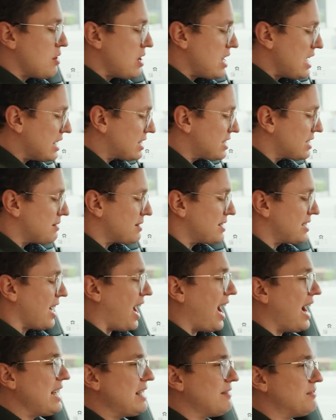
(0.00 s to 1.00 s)
it's
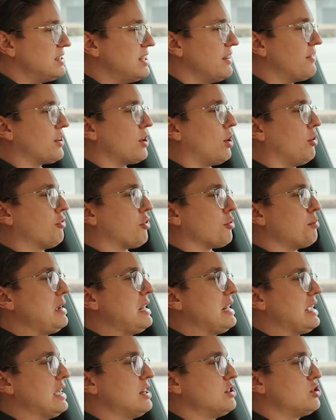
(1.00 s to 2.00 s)
kind of difficult for
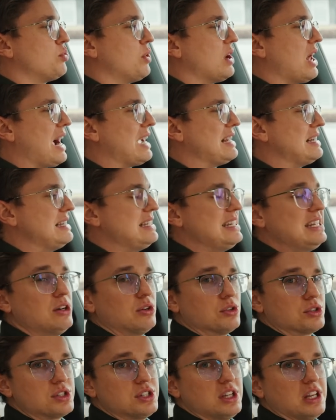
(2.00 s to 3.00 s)
me to get into an
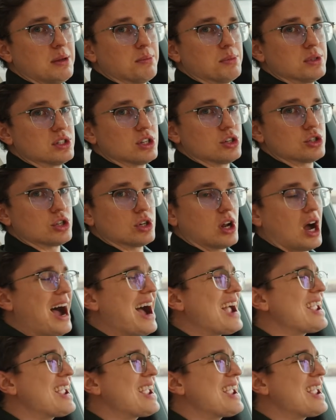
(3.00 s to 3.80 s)
ideal seating position.